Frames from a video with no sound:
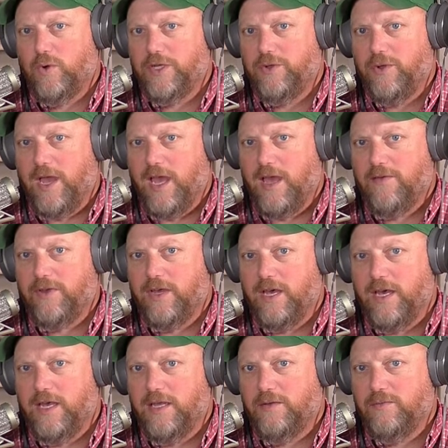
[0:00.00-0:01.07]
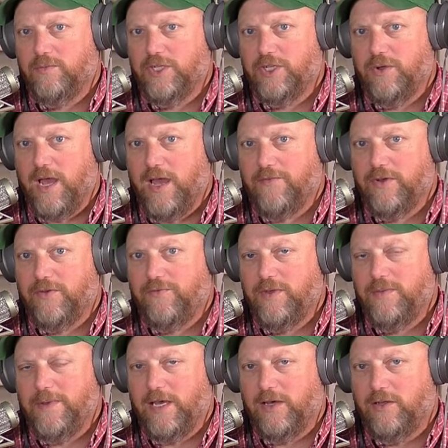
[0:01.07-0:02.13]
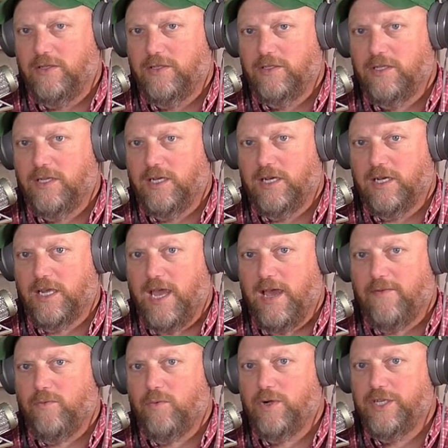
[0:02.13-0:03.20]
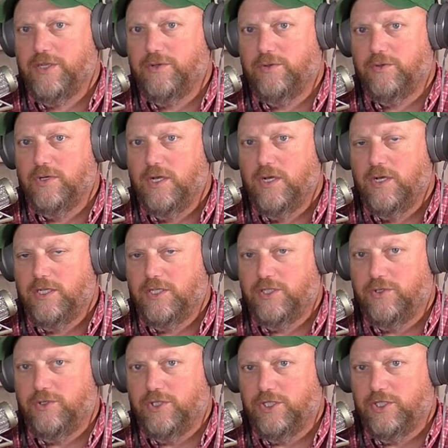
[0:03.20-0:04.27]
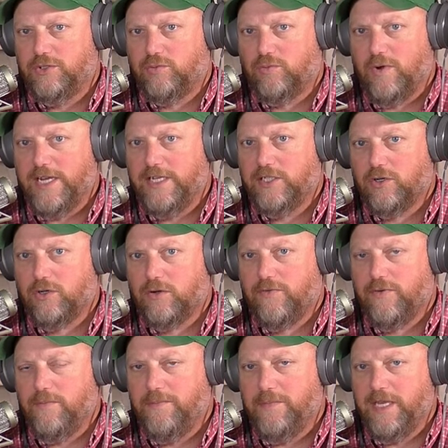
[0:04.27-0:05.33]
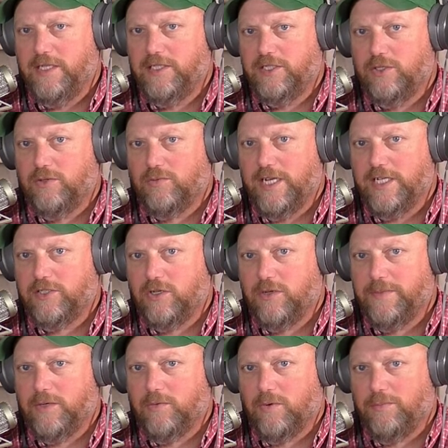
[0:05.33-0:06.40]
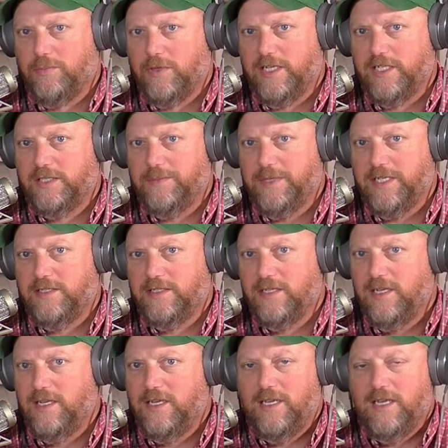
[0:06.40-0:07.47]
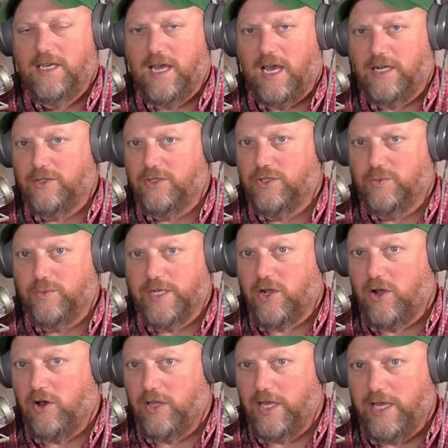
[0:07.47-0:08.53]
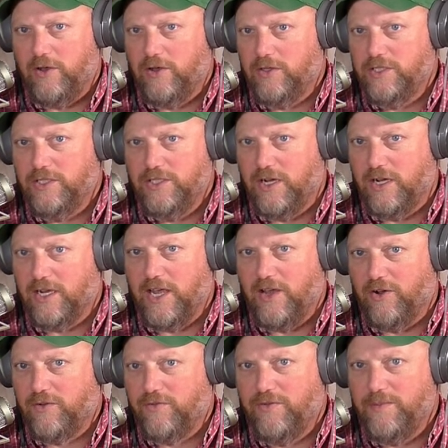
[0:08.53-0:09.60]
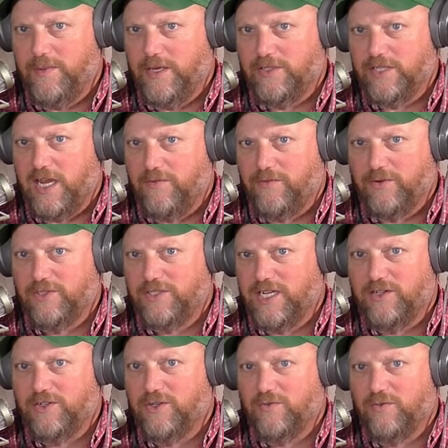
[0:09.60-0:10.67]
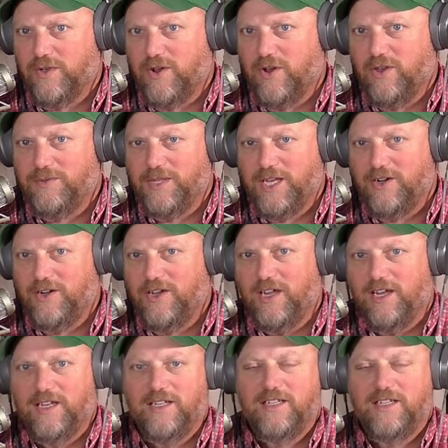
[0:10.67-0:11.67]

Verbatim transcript: when you have a when you have a female uh, calf, what do you do? You, do you just raise her for meat? Do you raise her to be a replacement? I don't know. Do we call elk, young elk females heifers? I don't know if we call them that or not.